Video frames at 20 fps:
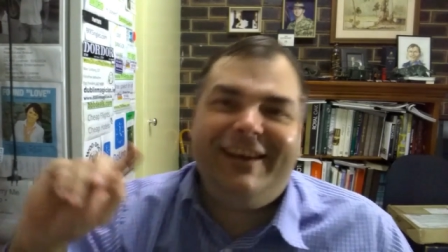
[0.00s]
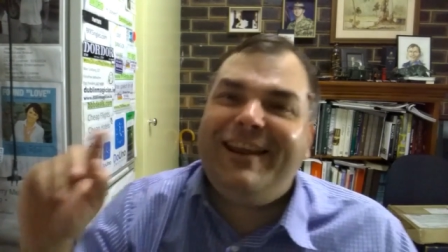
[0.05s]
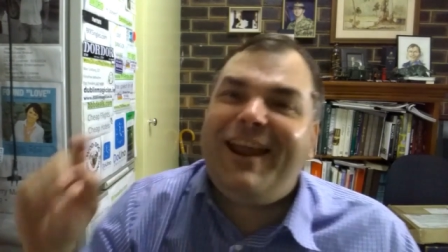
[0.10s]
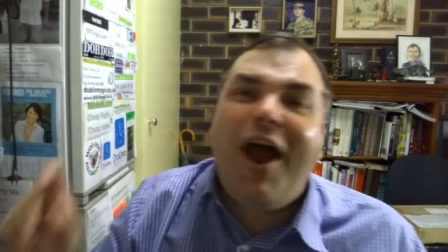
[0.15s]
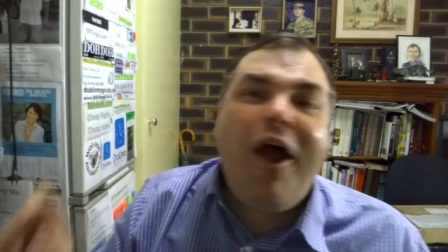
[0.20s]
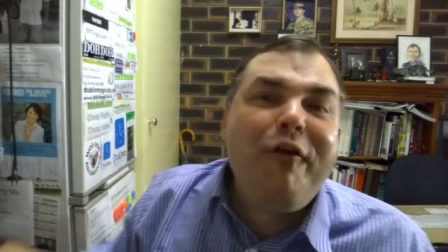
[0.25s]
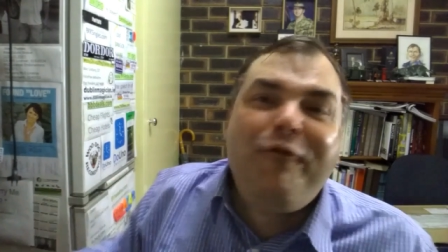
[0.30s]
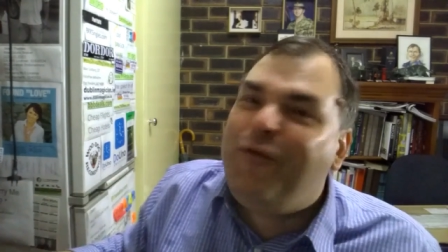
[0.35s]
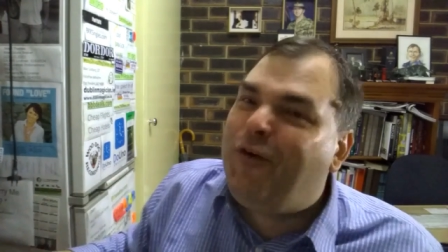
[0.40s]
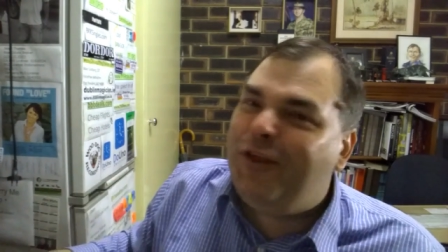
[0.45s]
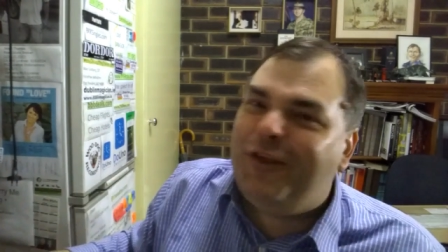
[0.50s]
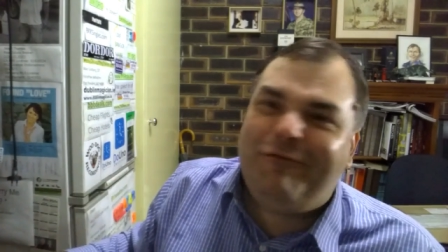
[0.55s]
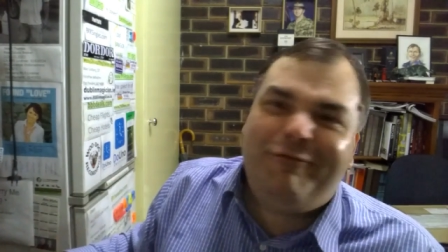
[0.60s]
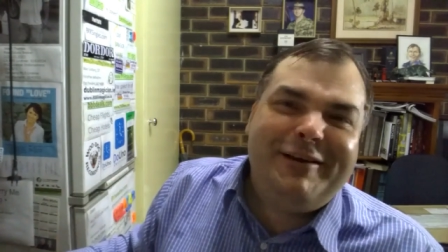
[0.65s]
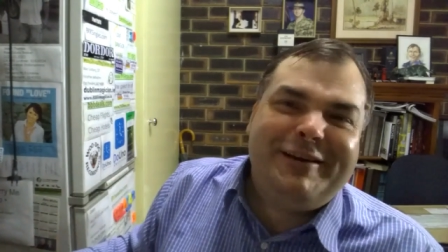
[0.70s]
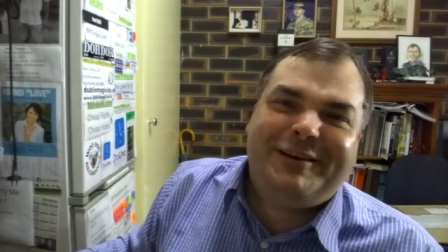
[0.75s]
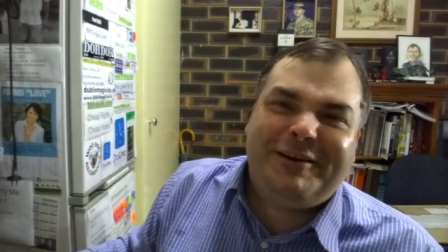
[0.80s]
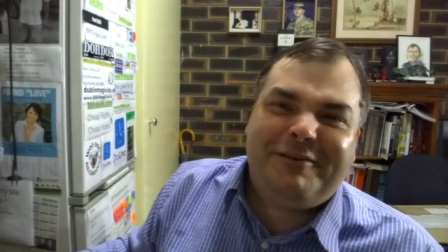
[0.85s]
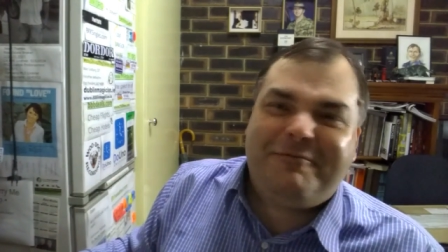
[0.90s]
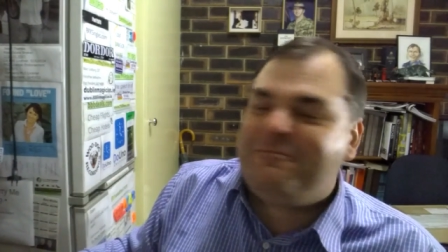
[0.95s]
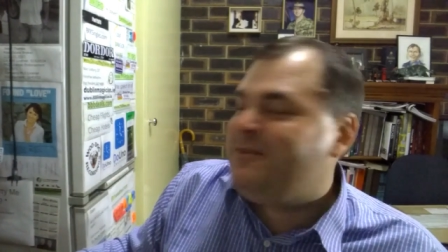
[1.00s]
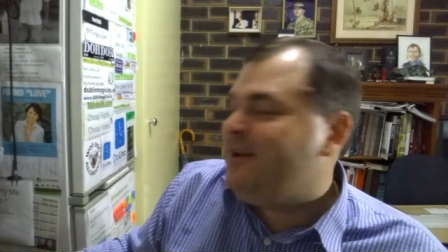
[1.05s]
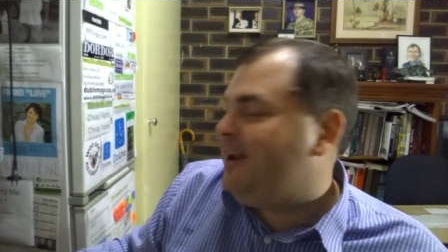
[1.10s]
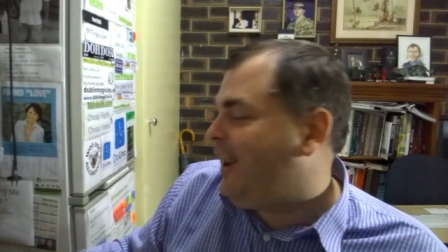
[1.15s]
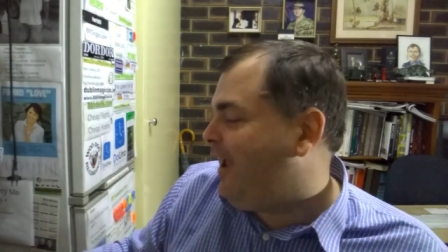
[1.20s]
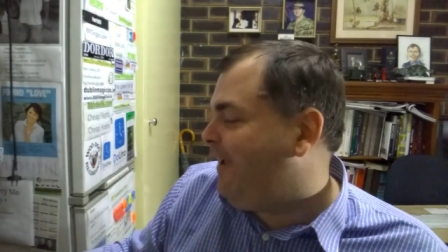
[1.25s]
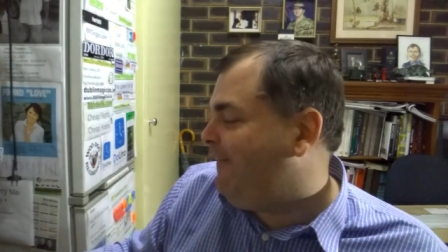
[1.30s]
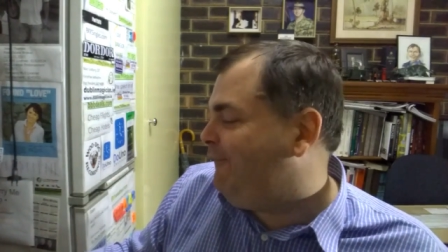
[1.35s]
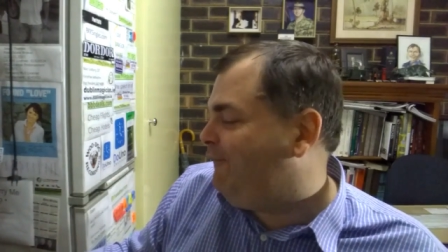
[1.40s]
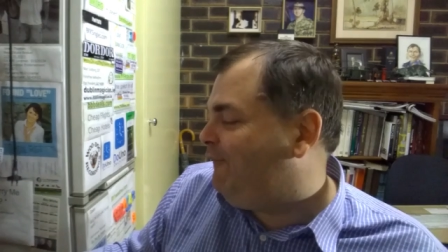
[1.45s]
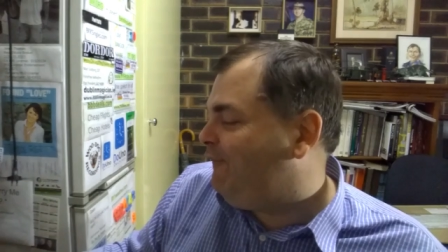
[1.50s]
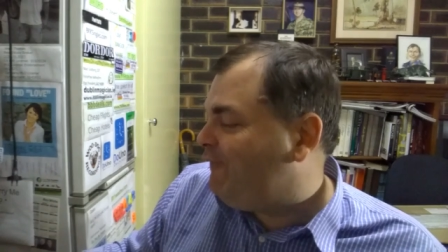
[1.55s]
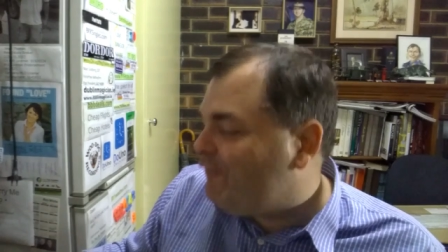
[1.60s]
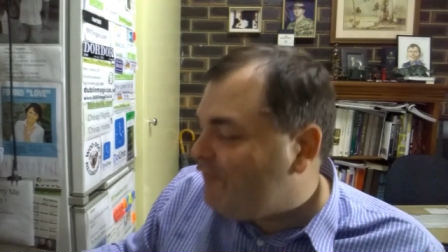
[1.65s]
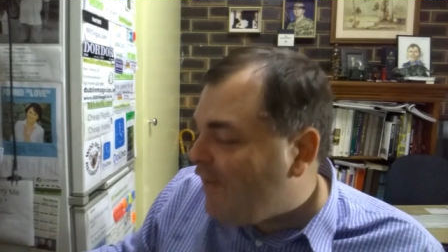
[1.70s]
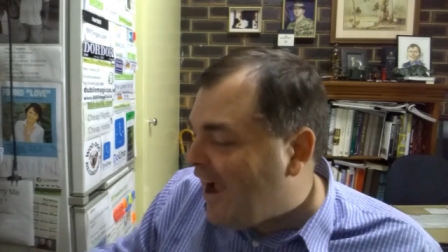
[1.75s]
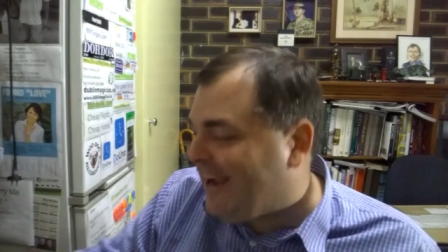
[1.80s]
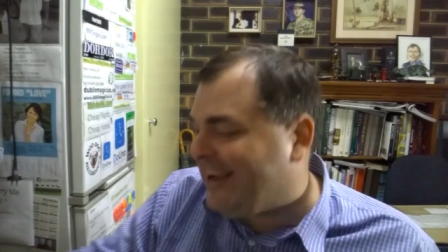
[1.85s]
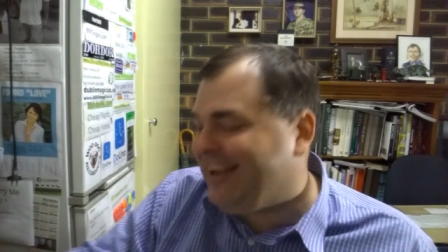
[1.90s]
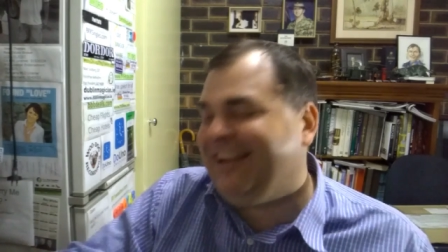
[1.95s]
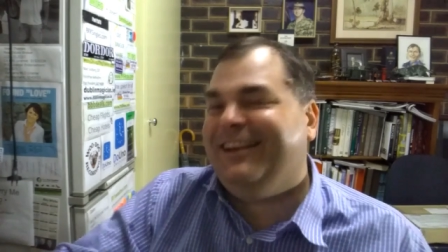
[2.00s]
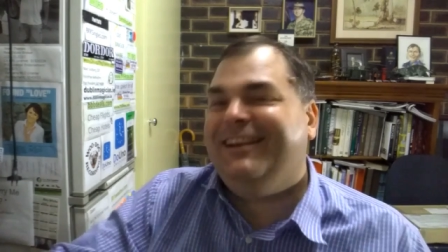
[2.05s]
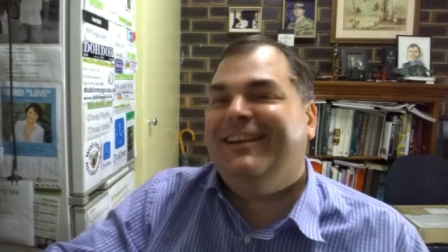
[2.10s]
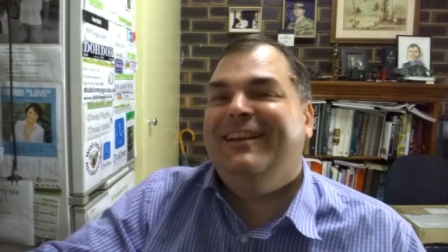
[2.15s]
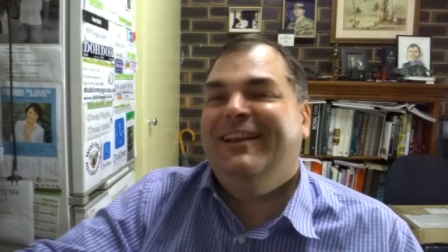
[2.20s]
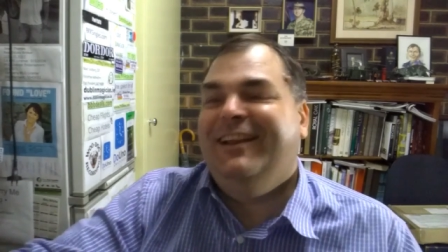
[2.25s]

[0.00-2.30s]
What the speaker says: Go for the Richard Mille. Fuck it